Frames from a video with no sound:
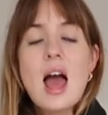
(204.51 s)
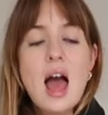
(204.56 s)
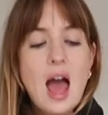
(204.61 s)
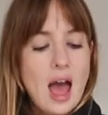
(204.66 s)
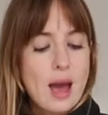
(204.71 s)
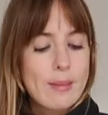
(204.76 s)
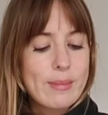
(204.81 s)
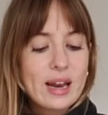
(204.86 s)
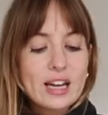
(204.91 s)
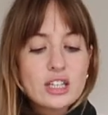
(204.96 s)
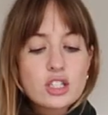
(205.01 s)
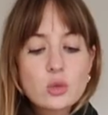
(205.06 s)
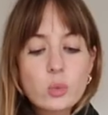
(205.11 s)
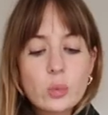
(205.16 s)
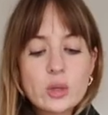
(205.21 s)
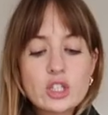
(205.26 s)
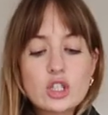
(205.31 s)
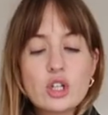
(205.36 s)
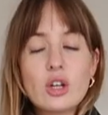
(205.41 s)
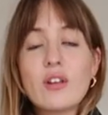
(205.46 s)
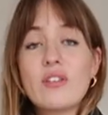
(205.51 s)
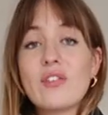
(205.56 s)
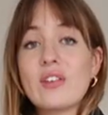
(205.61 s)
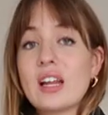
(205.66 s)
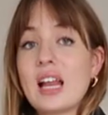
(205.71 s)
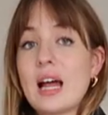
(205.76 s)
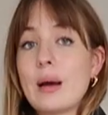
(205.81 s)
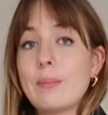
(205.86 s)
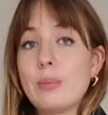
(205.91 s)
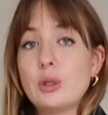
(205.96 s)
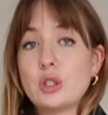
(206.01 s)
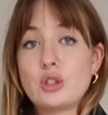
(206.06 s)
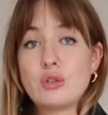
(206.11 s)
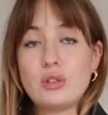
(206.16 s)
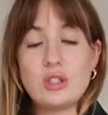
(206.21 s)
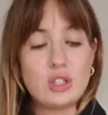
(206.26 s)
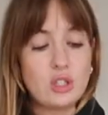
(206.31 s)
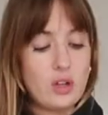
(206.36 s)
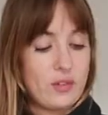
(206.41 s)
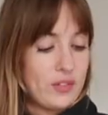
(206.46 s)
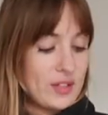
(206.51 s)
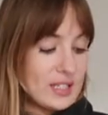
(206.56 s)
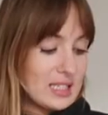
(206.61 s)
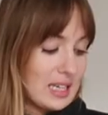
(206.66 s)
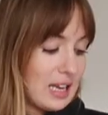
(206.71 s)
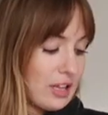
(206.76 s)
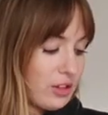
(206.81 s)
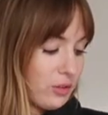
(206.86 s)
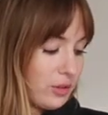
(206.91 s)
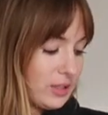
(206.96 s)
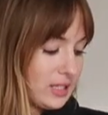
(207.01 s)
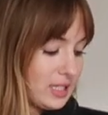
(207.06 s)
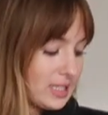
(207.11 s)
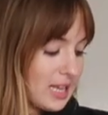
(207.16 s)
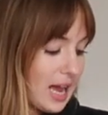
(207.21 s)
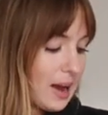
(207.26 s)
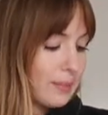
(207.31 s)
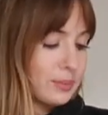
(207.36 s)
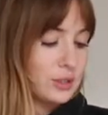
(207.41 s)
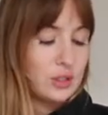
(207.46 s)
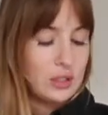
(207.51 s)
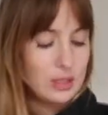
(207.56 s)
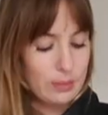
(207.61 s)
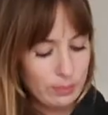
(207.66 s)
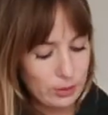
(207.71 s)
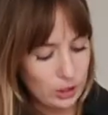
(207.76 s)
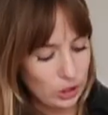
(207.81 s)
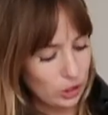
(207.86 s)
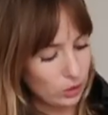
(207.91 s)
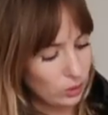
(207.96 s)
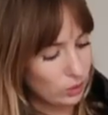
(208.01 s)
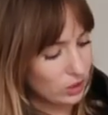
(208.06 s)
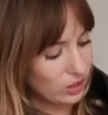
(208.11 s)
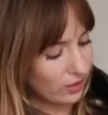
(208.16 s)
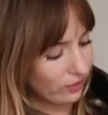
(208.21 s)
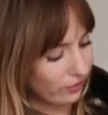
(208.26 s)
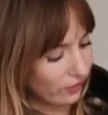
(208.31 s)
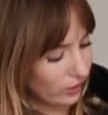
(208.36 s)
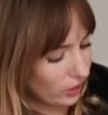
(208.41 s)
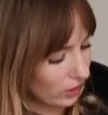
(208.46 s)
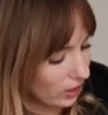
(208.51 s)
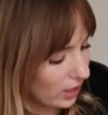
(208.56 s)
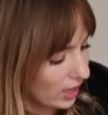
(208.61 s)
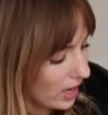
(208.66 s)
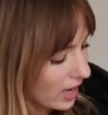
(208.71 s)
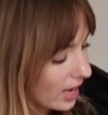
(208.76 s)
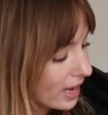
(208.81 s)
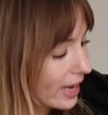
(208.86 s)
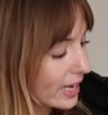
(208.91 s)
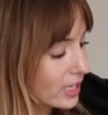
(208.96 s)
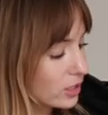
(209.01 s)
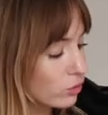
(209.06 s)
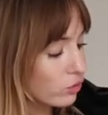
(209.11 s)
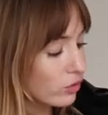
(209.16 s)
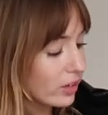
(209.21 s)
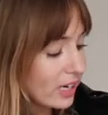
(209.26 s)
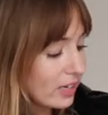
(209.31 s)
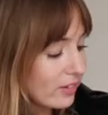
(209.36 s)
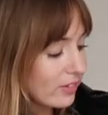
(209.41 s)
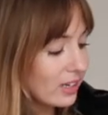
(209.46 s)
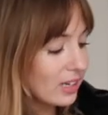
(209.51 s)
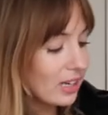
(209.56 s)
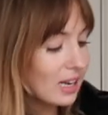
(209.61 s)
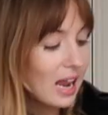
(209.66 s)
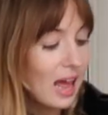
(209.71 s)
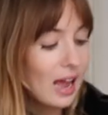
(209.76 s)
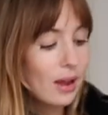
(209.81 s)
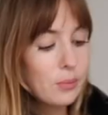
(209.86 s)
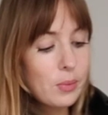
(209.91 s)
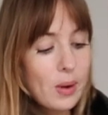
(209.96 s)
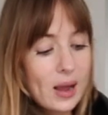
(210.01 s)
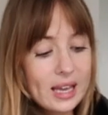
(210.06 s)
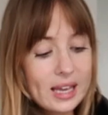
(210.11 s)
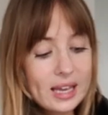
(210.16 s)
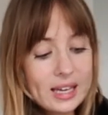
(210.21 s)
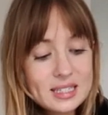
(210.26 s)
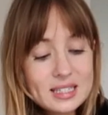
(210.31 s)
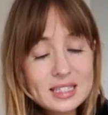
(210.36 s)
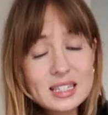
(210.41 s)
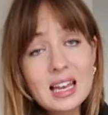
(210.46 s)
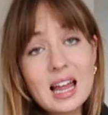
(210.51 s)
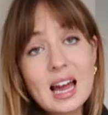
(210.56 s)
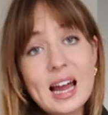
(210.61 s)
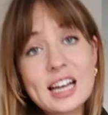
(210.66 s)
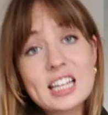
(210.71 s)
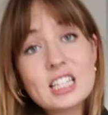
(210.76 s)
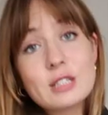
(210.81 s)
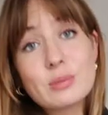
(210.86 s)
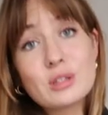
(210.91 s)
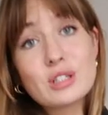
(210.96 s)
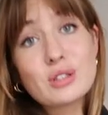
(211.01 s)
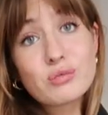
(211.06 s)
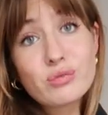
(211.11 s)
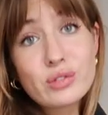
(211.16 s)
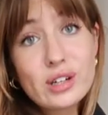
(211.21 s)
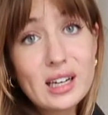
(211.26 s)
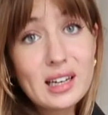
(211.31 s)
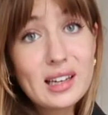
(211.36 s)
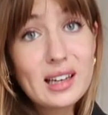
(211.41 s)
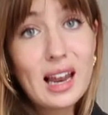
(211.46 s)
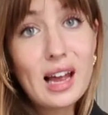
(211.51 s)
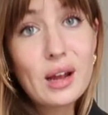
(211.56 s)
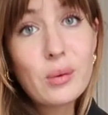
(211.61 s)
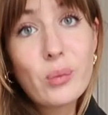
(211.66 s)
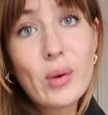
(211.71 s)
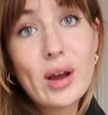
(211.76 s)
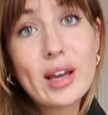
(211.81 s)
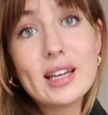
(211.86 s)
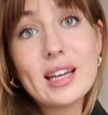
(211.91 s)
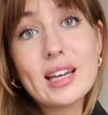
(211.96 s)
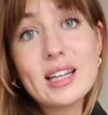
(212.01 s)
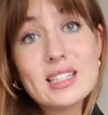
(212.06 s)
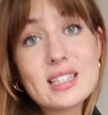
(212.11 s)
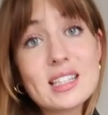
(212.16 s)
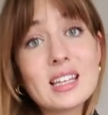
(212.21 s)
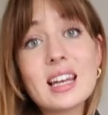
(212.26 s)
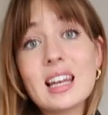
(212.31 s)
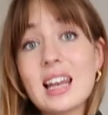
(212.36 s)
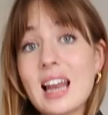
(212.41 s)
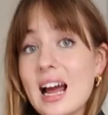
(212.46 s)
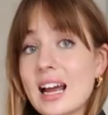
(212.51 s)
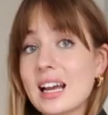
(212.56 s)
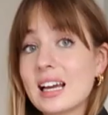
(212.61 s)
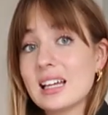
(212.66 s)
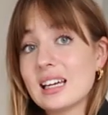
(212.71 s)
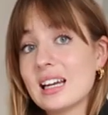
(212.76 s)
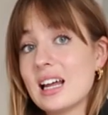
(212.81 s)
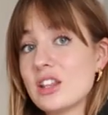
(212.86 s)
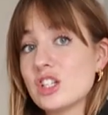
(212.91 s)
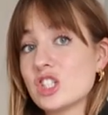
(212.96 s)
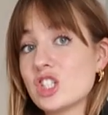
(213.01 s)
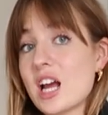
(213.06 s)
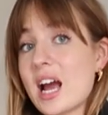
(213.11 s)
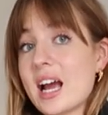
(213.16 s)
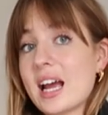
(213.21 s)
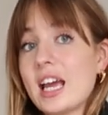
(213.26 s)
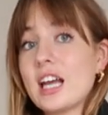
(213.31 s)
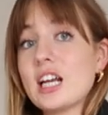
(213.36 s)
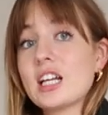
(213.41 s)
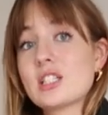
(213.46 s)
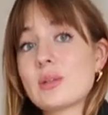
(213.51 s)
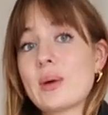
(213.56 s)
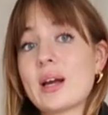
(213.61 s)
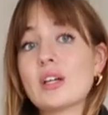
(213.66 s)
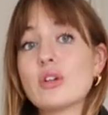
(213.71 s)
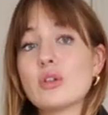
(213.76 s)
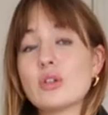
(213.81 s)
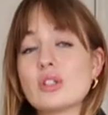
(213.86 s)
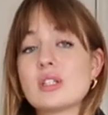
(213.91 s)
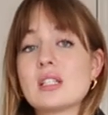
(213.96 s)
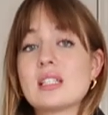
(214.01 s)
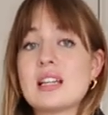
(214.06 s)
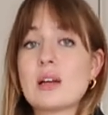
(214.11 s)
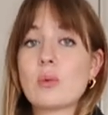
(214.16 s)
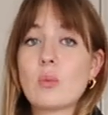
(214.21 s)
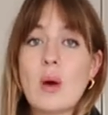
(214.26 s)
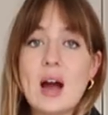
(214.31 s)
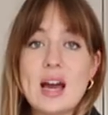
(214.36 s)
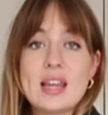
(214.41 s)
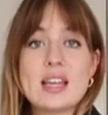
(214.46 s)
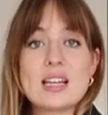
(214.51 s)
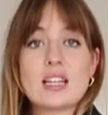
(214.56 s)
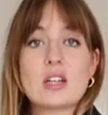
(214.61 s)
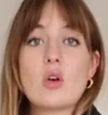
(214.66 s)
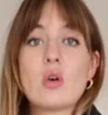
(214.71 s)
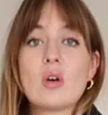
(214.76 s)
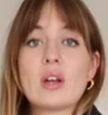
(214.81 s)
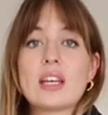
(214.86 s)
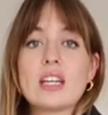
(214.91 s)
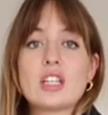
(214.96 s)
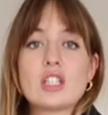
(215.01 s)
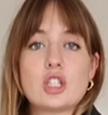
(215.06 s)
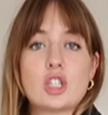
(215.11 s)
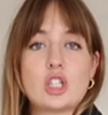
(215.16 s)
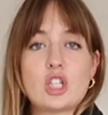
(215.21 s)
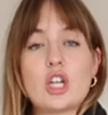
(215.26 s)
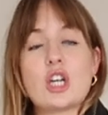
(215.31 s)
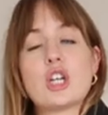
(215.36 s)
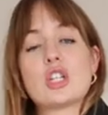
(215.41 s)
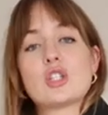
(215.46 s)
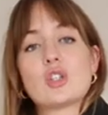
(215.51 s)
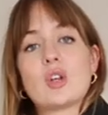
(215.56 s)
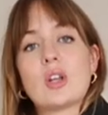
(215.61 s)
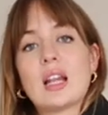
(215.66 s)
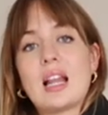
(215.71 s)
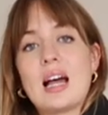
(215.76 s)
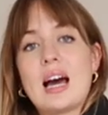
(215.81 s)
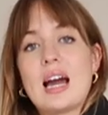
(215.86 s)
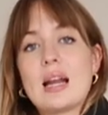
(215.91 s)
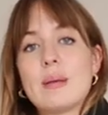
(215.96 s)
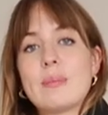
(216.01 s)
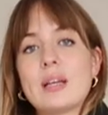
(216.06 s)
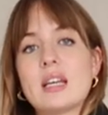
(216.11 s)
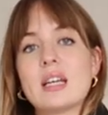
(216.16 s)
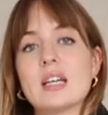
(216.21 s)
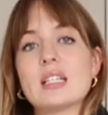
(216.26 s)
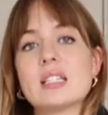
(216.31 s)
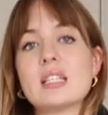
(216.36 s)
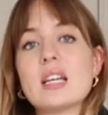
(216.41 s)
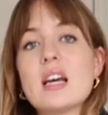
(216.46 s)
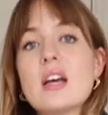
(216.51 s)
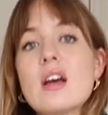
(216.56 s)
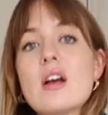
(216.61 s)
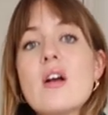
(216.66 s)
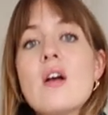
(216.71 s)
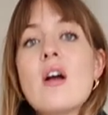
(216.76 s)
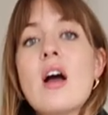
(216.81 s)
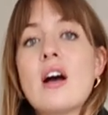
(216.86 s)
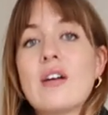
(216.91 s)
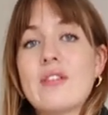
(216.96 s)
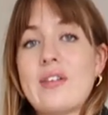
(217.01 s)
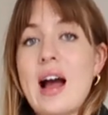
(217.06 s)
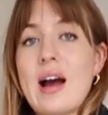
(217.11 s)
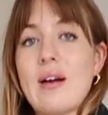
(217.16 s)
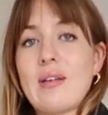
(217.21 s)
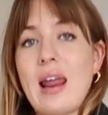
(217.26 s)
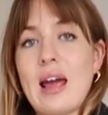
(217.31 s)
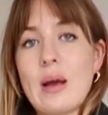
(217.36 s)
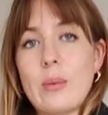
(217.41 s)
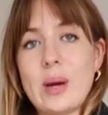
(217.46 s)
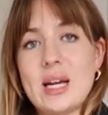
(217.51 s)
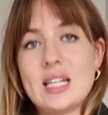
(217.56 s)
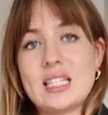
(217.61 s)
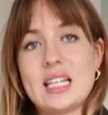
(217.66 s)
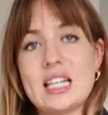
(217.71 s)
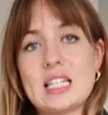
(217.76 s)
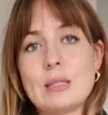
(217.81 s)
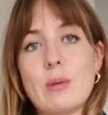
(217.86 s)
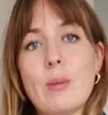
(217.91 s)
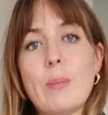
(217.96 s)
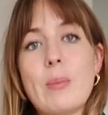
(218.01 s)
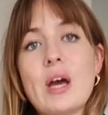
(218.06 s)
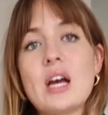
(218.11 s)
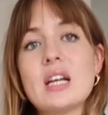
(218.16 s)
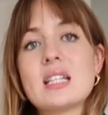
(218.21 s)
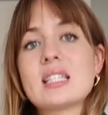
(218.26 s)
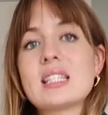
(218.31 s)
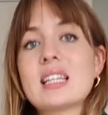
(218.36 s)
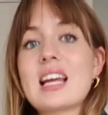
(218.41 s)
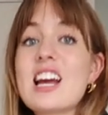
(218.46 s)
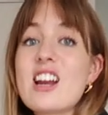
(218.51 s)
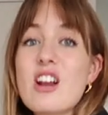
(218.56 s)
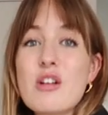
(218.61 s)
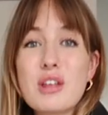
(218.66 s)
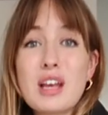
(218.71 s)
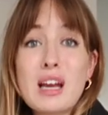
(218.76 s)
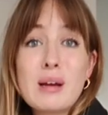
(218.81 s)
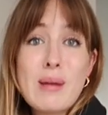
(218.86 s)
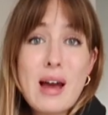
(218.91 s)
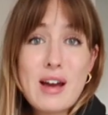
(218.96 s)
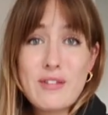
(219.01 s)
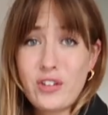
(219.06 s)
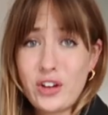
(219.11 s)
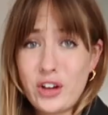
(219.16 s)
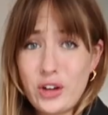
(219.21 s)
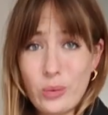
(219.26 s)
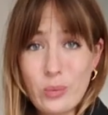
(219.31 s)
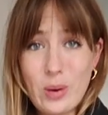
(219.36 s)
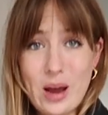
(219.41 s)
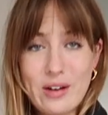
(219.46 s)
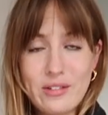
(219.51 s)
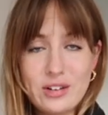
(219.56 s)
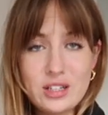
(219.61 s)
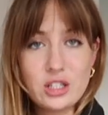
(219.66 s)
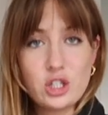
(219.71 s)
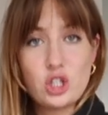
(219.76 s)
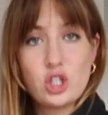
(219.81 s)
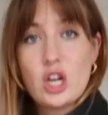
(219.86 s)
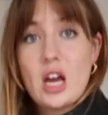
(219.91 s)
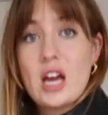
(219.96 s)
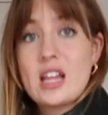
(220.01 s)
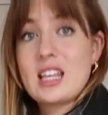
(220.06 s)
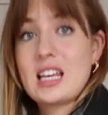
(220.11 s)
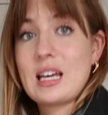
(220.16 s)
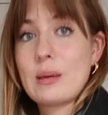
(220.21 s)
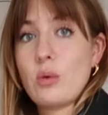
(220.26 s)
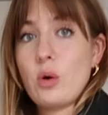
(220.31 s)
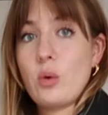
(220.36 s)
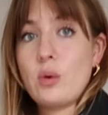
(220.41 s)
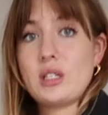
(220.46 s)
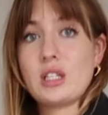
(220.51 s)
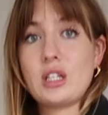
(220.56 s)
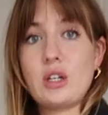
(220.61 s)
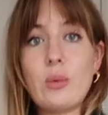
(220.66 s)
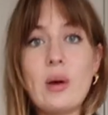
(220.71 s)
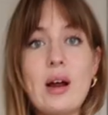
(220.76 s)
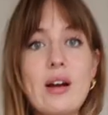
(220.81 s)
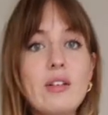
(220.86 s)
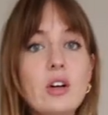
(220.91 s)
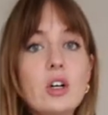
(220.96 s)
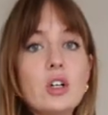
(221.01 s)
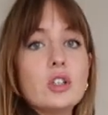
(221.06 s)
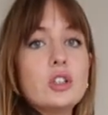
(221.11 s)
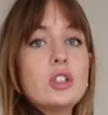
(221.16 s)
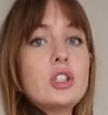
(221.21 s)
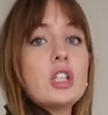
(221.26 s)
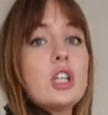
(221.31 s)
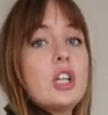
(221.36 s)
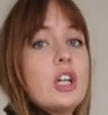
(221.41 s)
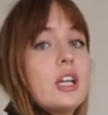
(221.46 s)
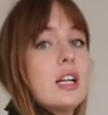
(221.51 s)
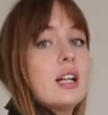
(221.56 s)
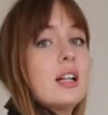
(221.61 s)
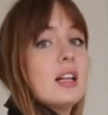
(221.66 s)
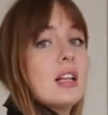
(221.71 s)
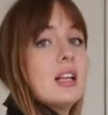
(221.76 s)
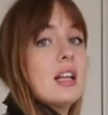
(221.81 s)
And I just wish you could feel how buttery soft this leather is. It's absolutely beautiful. It's really, really lightweight. It is lined, but it's really lightweight. It isn't like a leather jacket, so I can understand why they're calling it a shirt online because of how lightweight it is. But personally, I don't think I'm ever going to wear it as a shirt. I think I'm always going to wear it undone.